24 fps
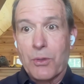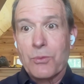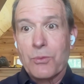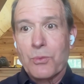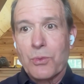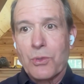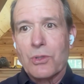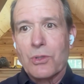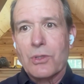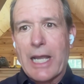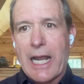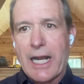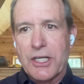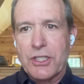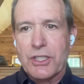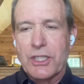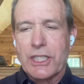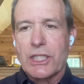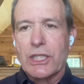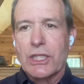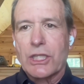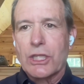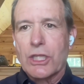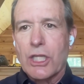we're
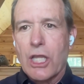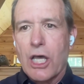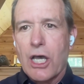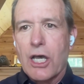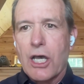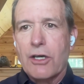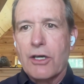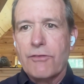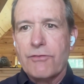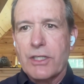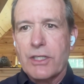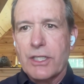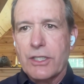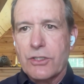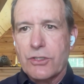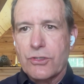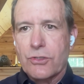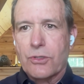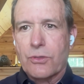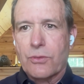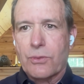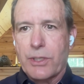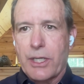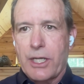actually loved into
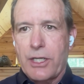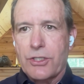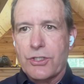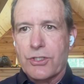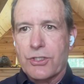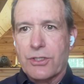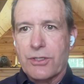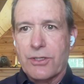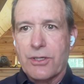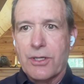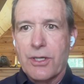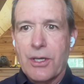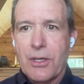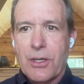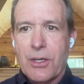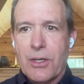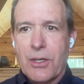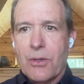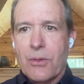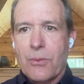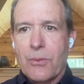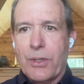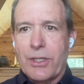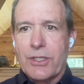creation,
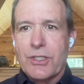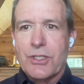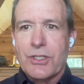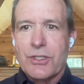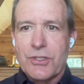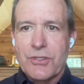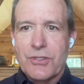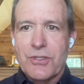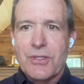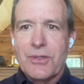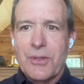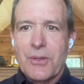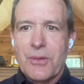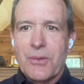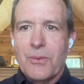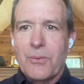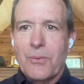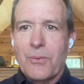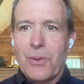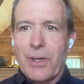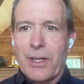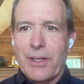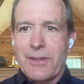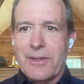which is
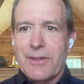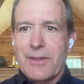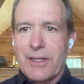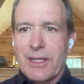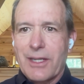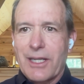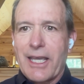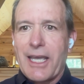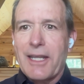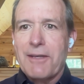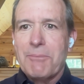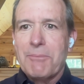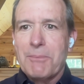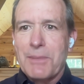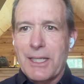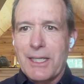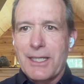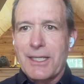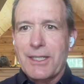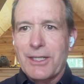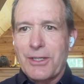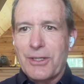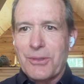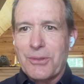what led me
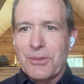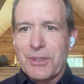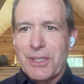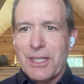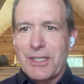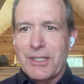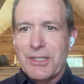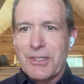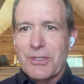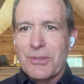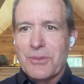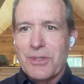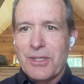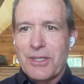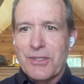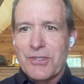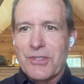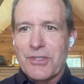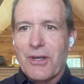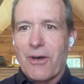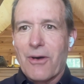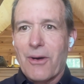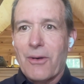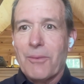you know, into this
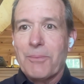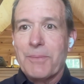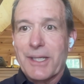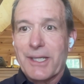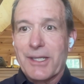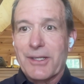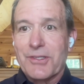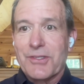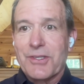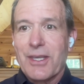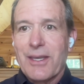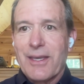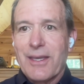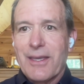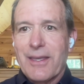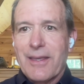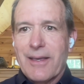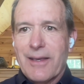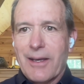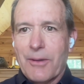all because I was